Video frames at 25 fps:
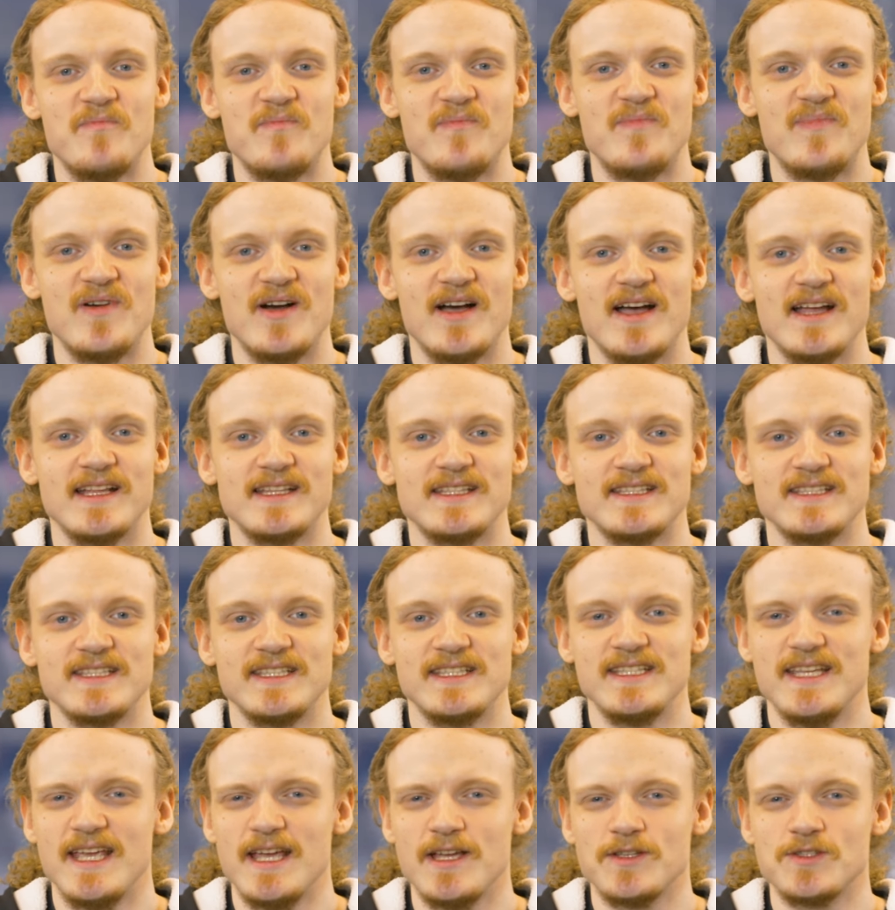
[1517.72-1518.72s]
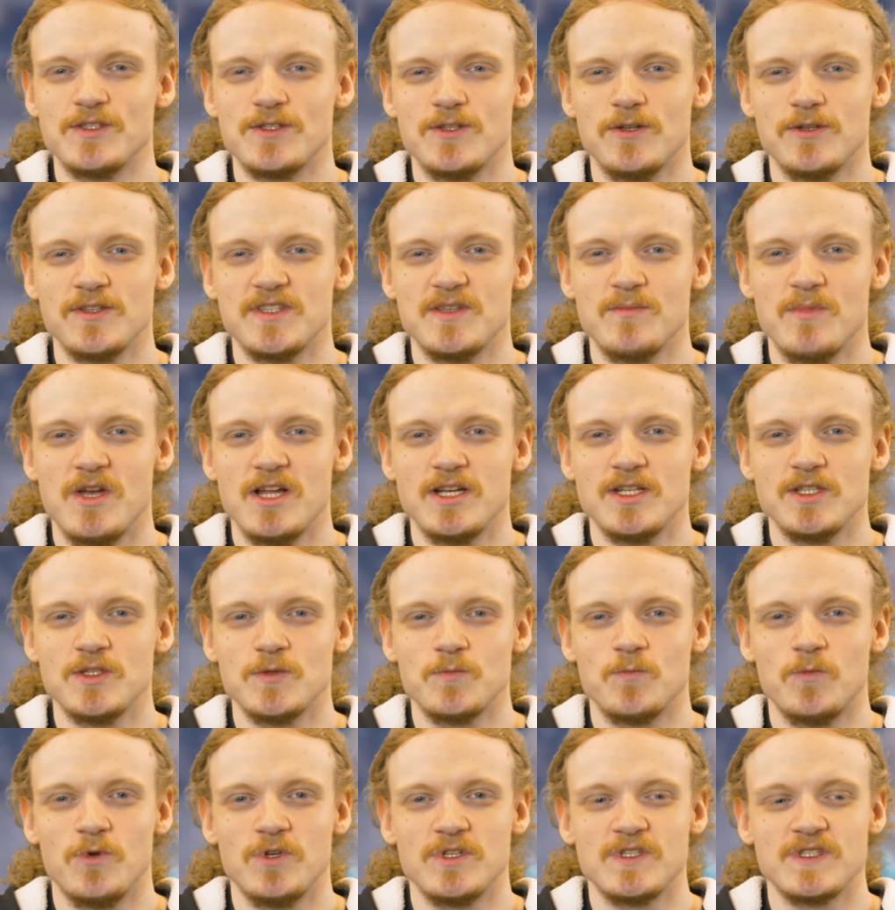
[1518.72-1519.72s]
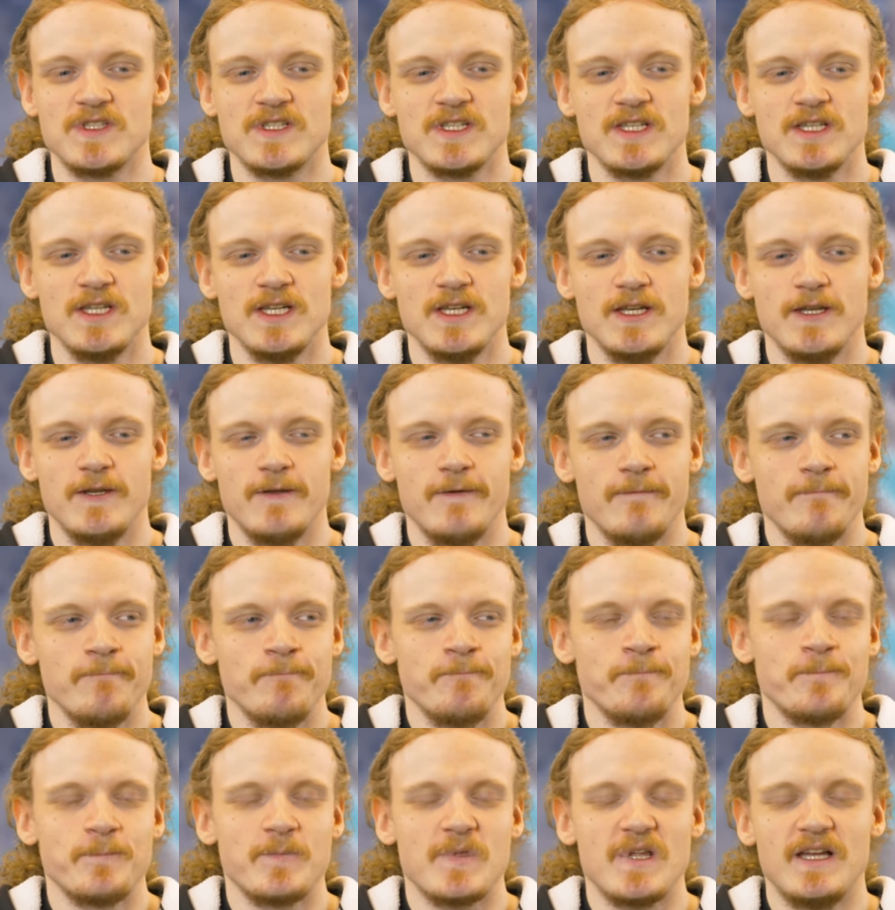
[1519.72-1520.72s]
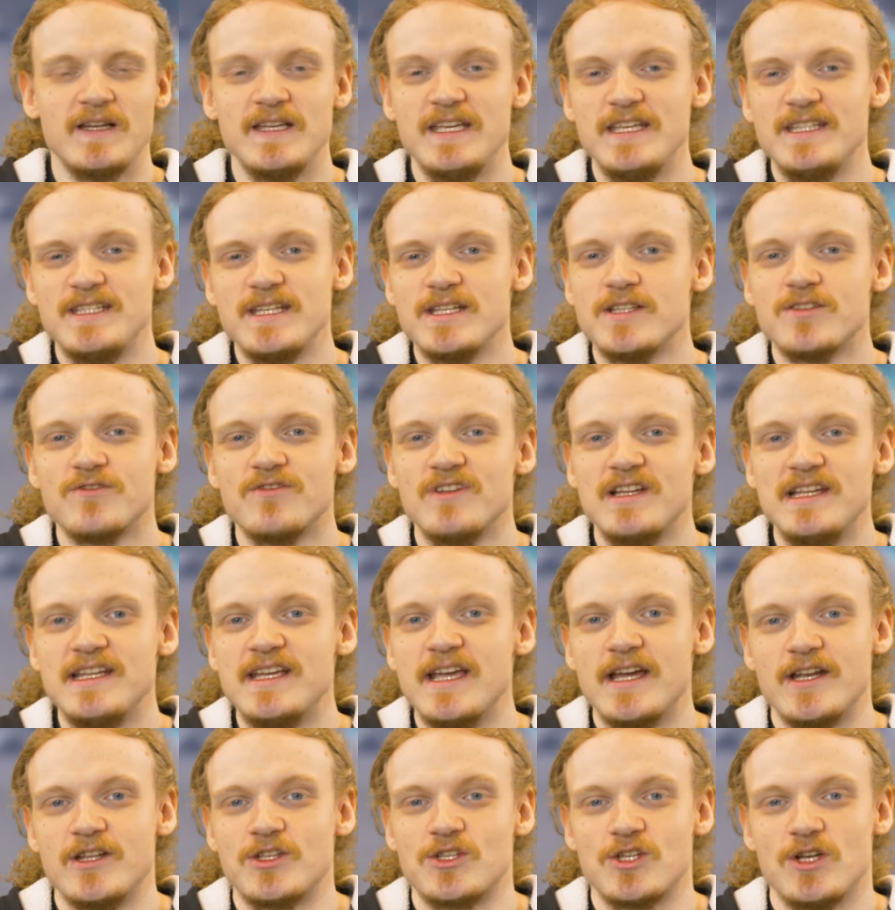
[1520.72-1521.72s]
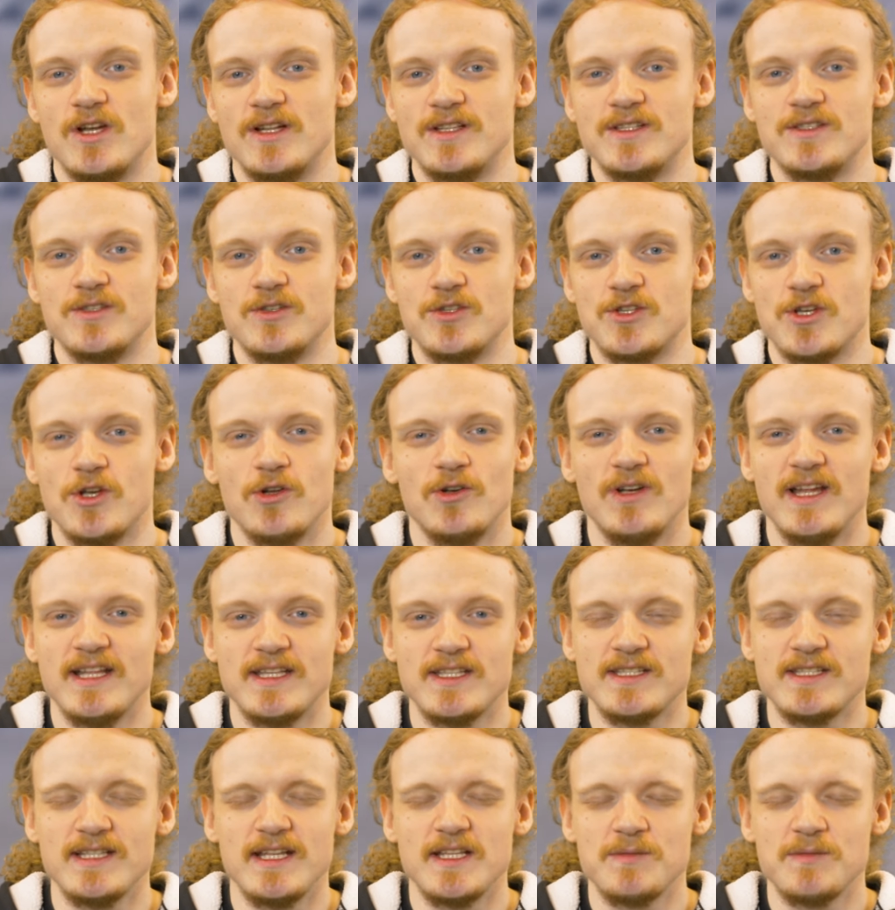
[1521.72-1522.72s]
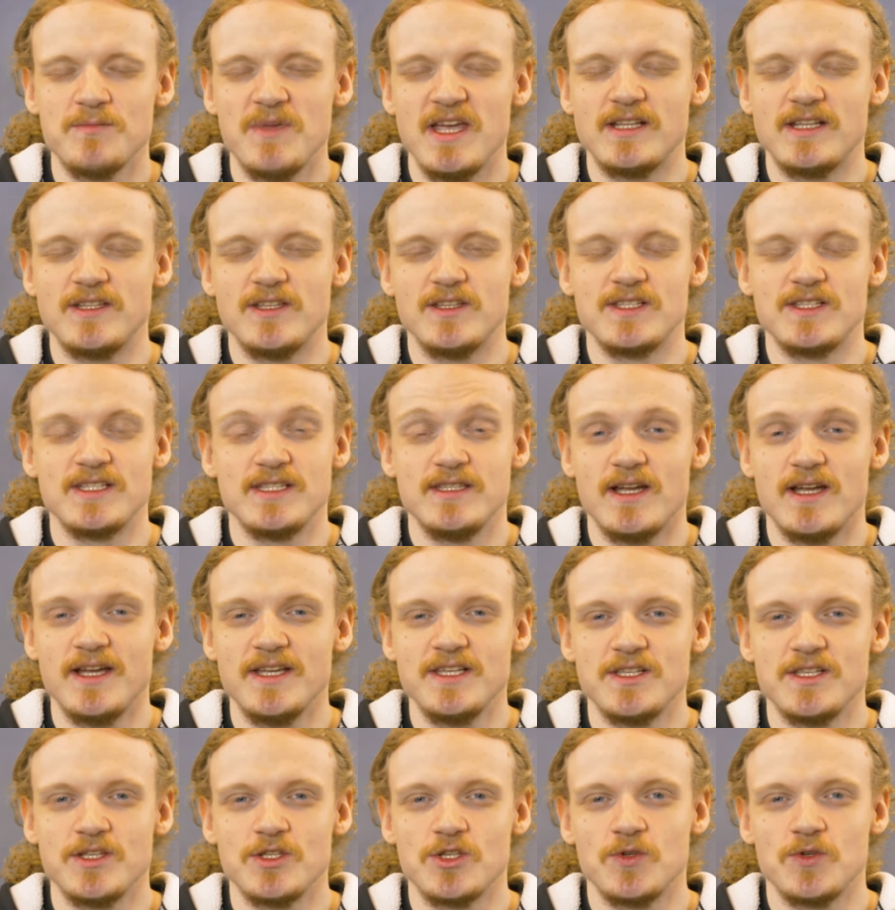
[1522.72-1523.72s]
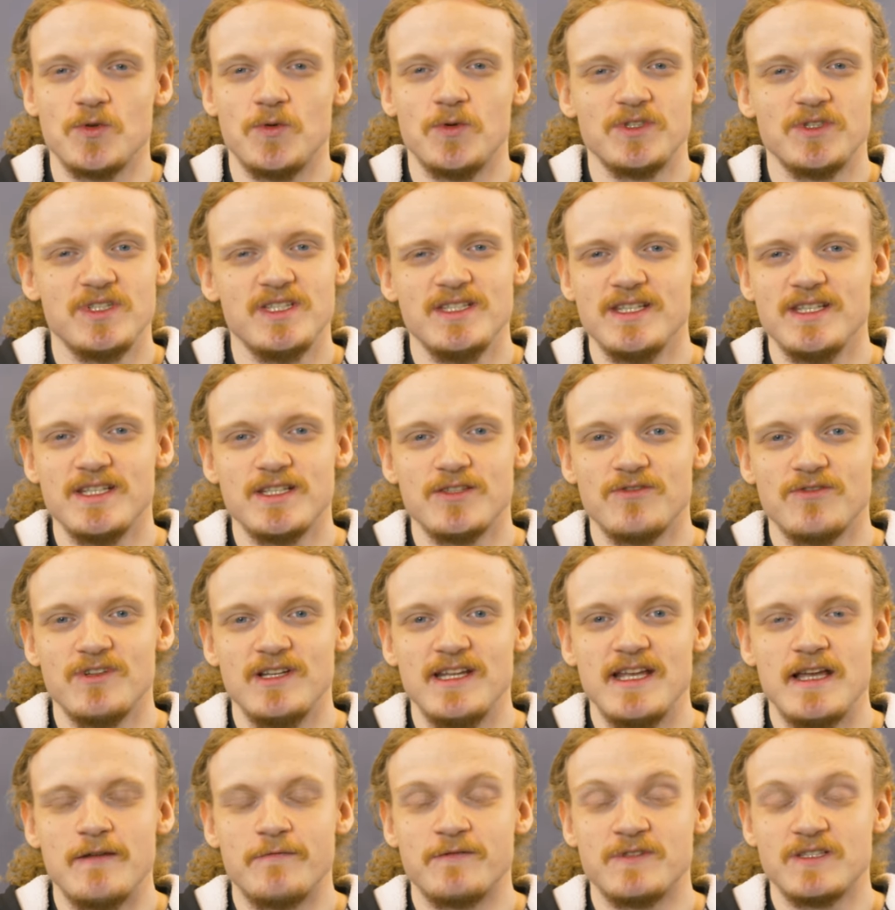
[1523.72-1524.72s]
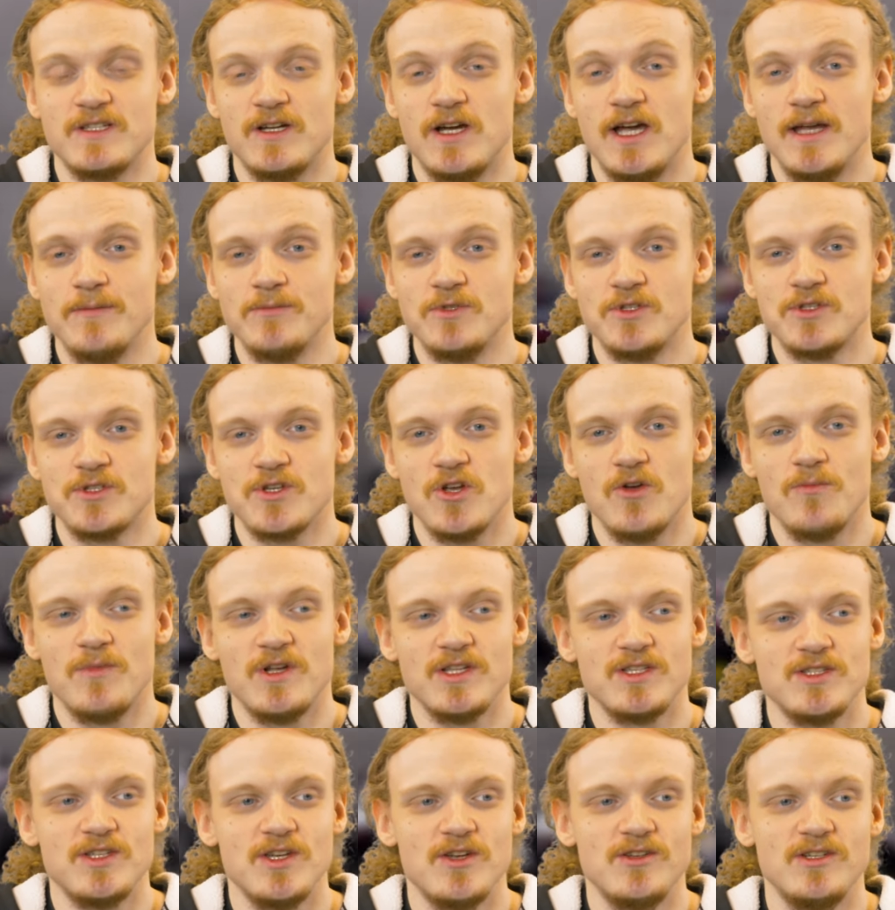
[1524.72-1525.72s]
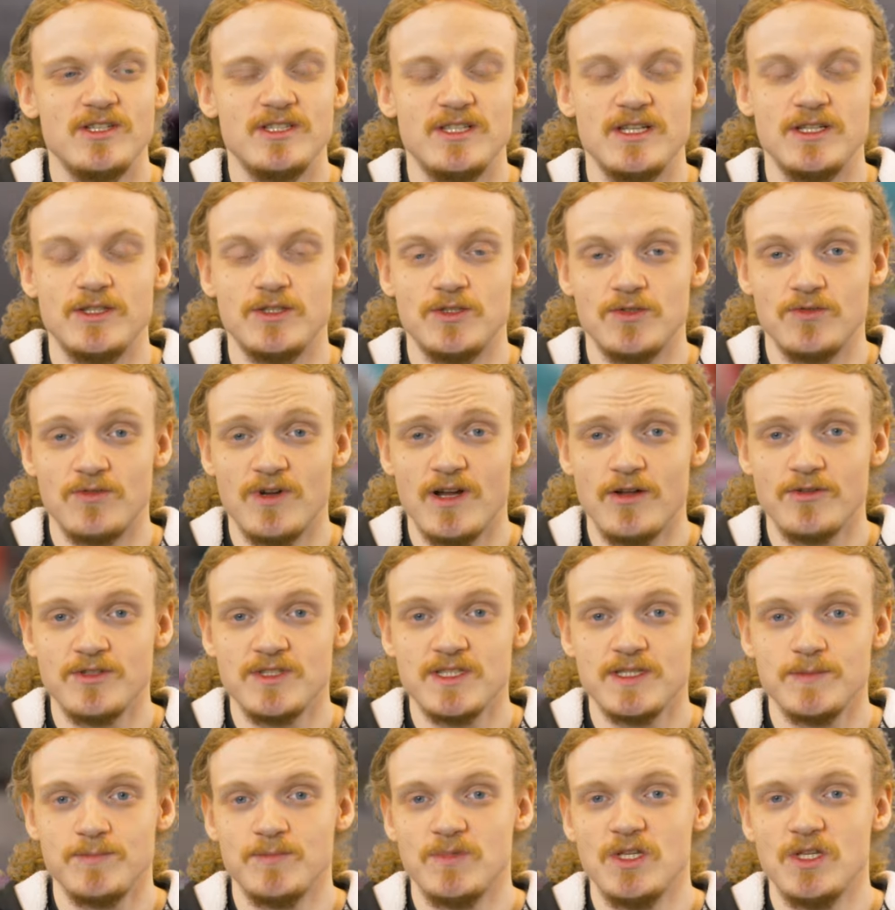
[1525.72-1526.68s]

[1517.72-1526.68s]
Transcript: But yeah, Stoltemanis he didn't really get a chance to show. Let's make this nice and short. He didn't really have time to show much. He only did 2 rounds.